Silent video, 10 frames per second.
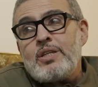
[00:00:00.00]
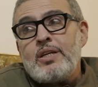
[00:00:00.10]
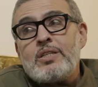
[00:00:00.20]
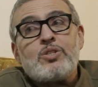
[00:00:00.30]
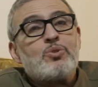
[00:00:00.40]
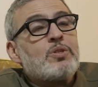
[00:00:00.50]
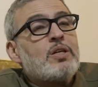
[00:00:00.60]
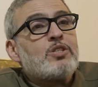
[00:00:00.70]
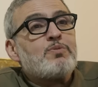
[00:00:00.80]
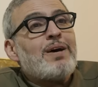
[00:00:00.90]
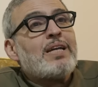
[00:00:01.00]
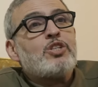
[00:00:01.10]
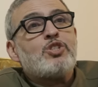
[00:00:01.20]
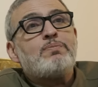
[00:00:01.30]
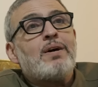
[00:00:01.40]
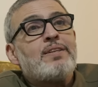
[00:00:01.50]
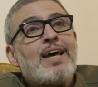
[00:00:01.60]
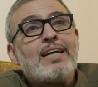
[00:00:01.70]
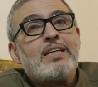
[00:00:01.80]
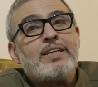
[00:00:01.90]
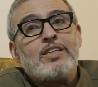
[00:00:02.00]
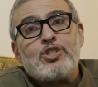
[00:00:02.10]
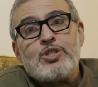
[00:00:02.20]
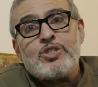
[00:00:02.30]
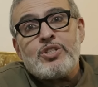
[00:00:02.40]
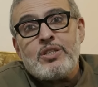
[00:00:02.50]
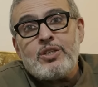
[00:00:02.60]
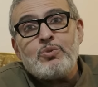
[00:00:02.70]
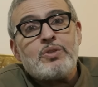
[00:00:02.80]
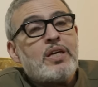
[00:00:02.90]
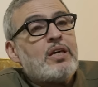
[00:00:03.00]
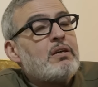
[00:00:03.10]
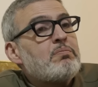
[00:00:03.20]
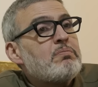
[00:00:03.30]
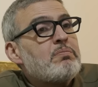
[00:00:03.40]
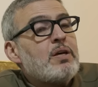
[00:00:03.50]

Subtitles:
It's managed by the Anglican Church in the UK. Yeah.